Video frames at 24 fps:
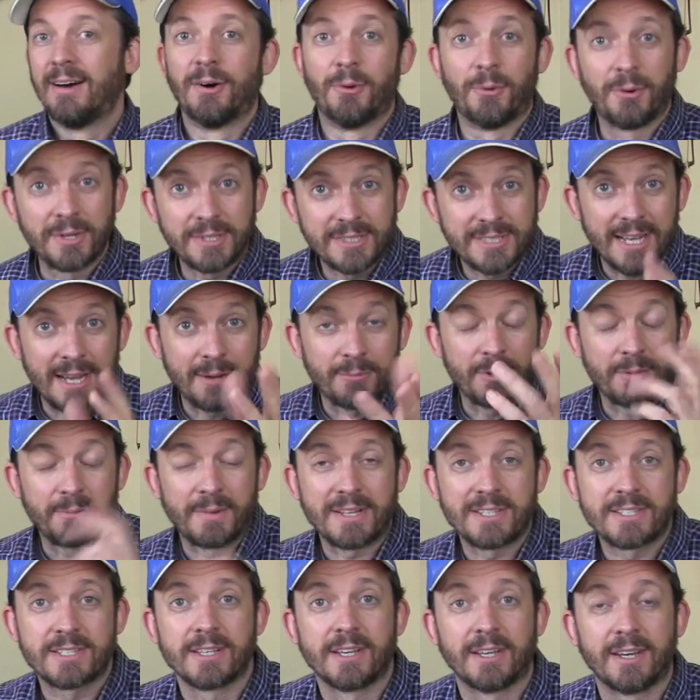One time when
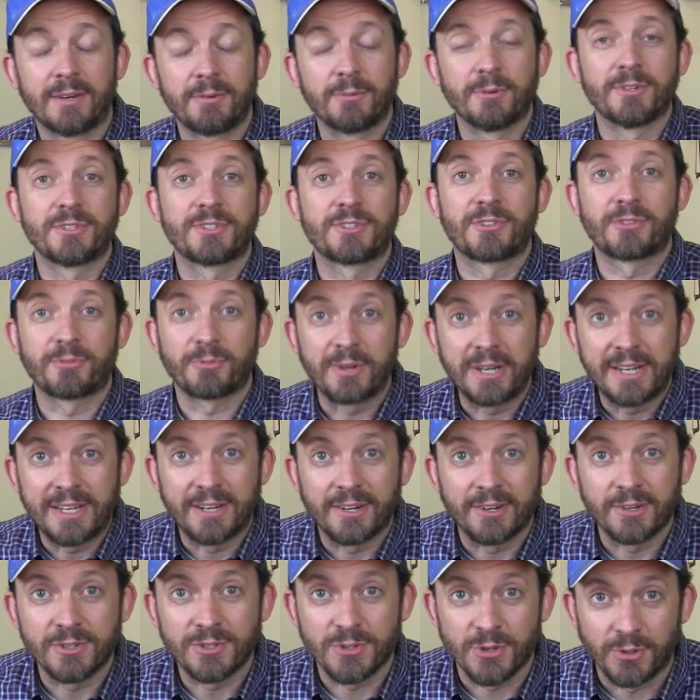my son was 3
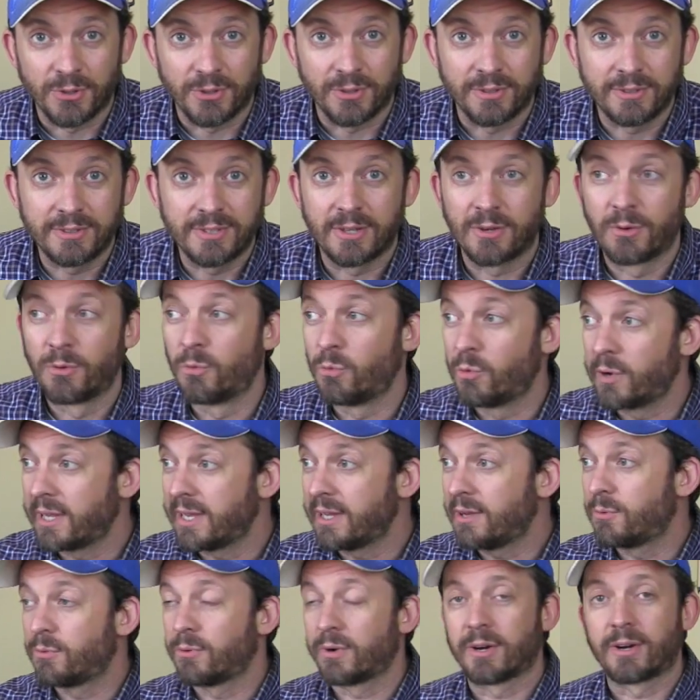years old,
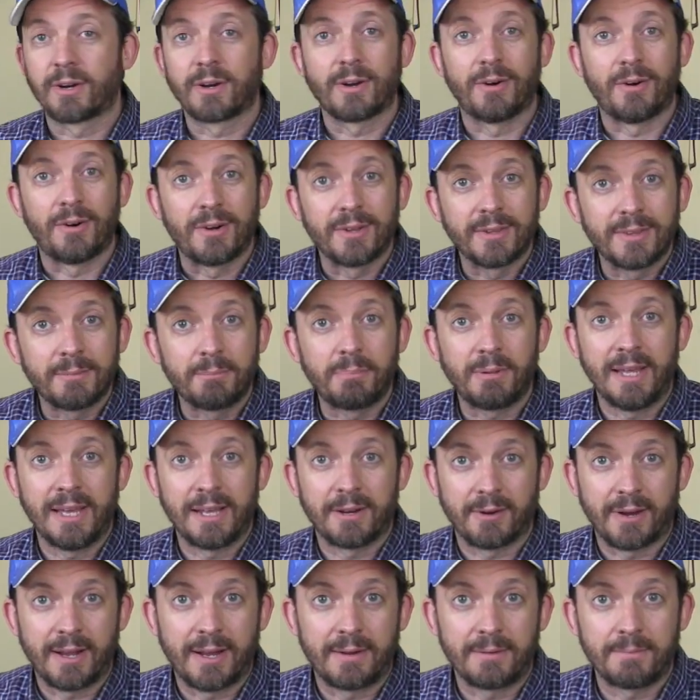we were on the
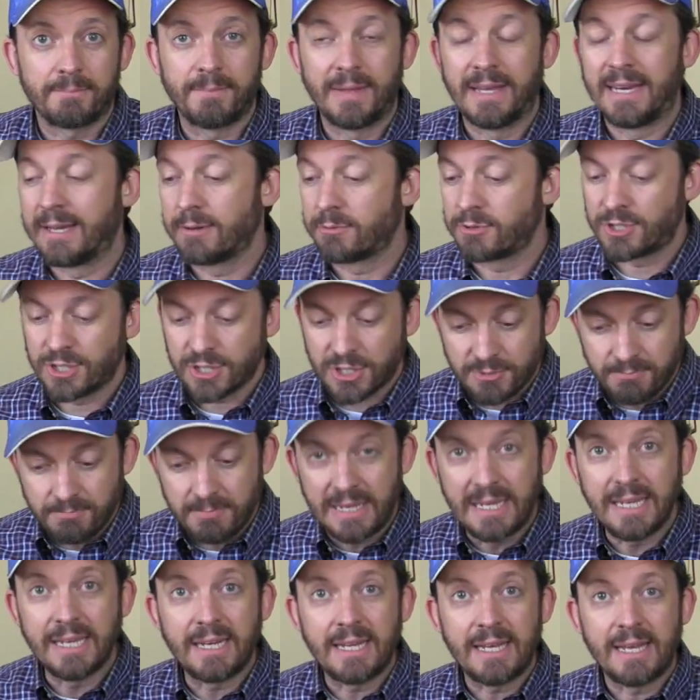playground, and it was just
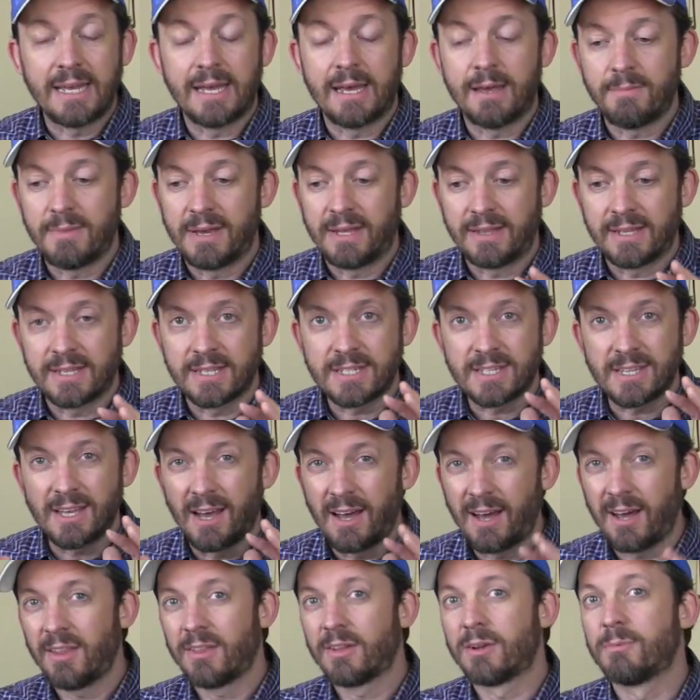me and him, and this
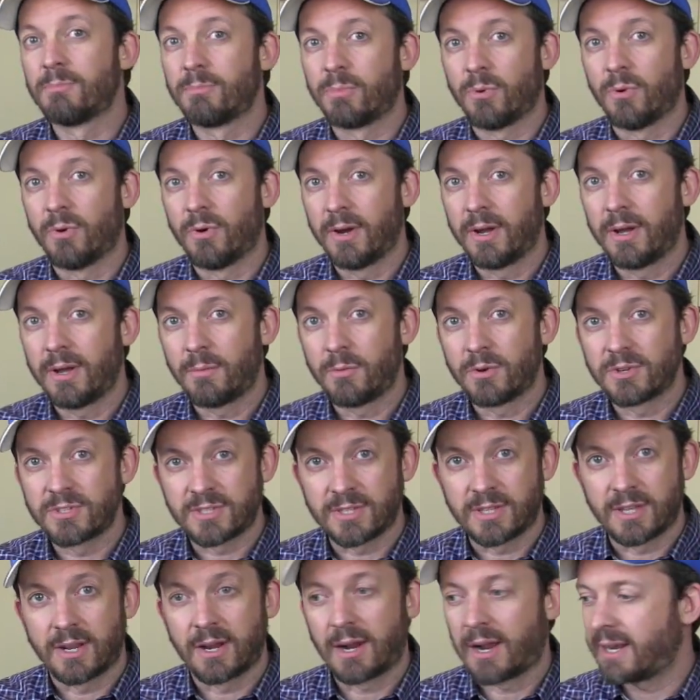other boy
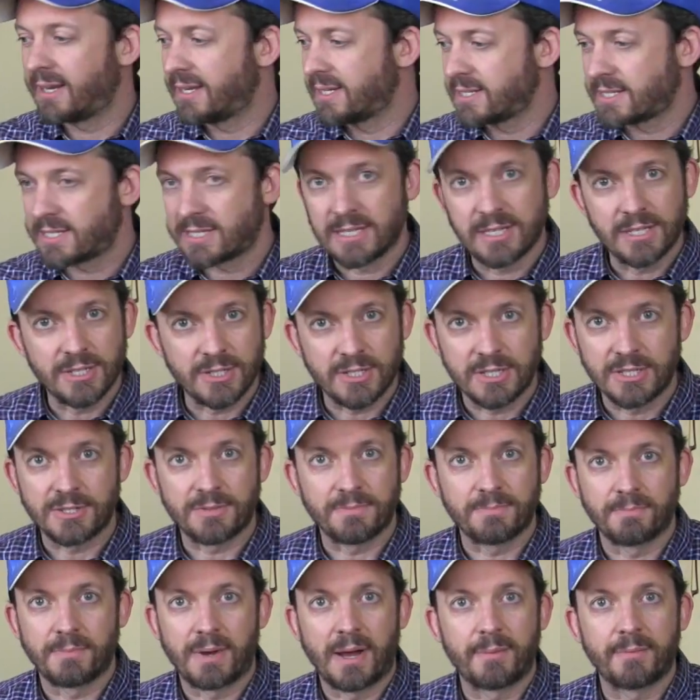was there. I didn't see his
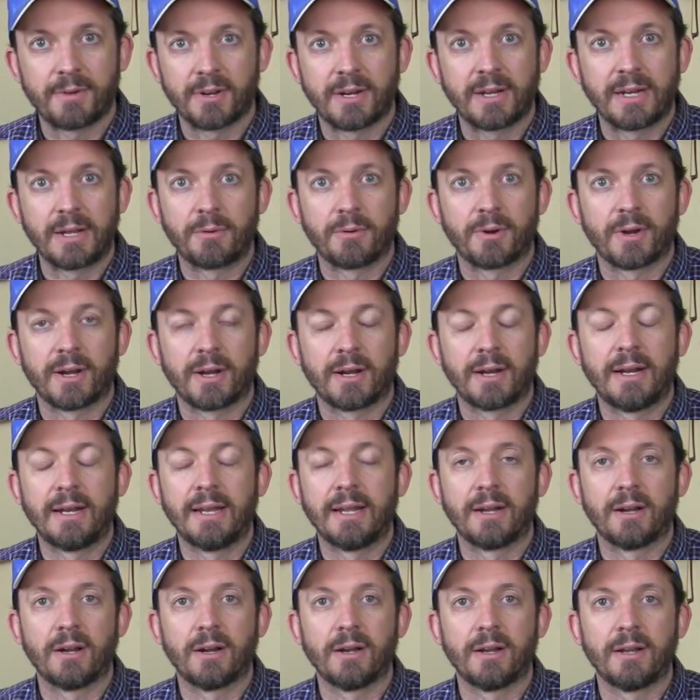mom or anywhere
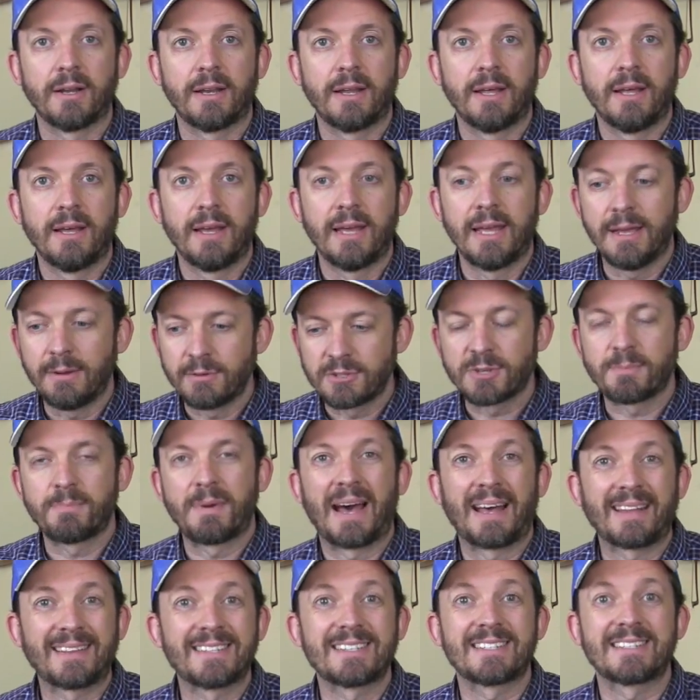near, and he was
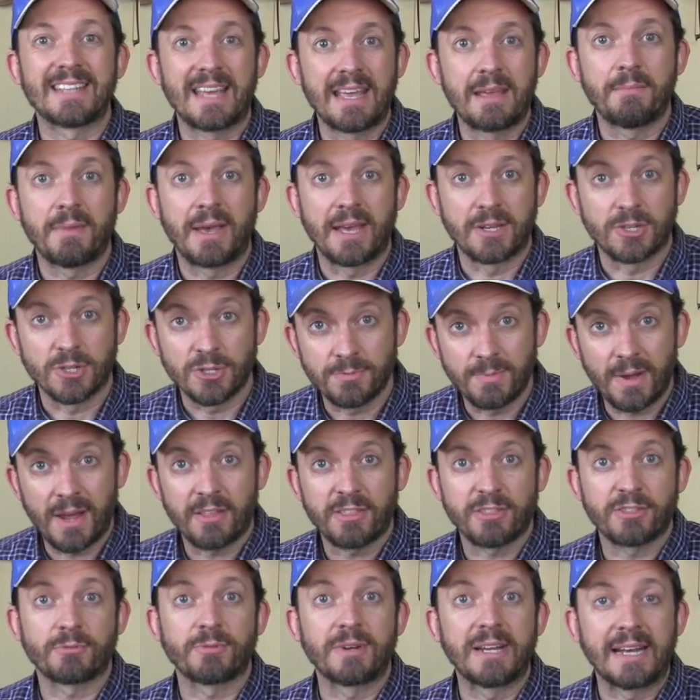about the same age. He was
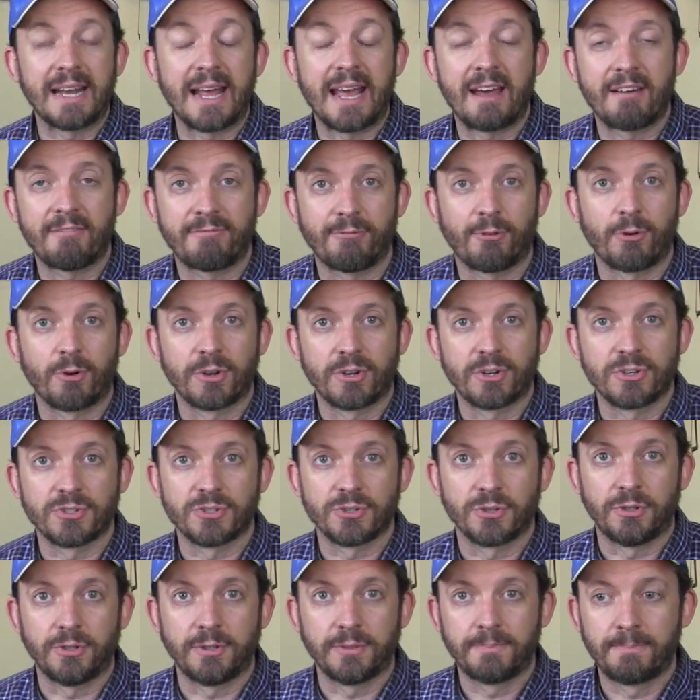about 3.5, 4 years
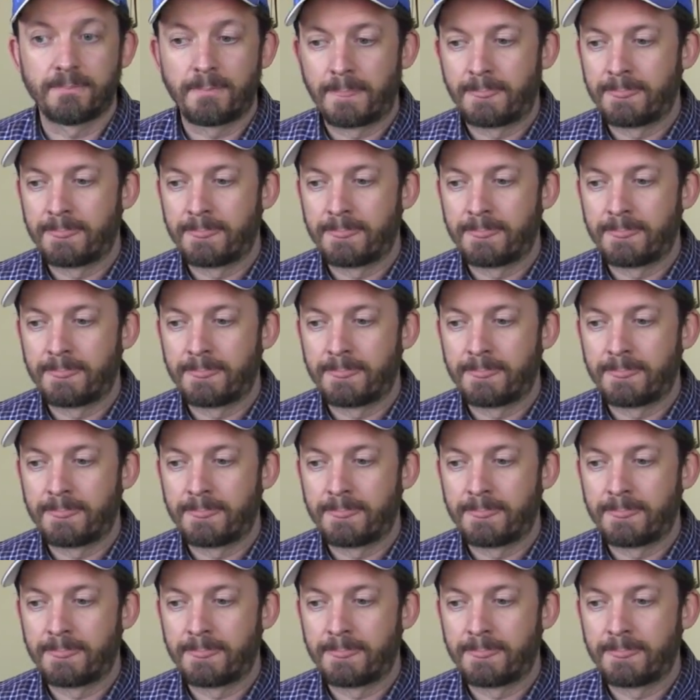old.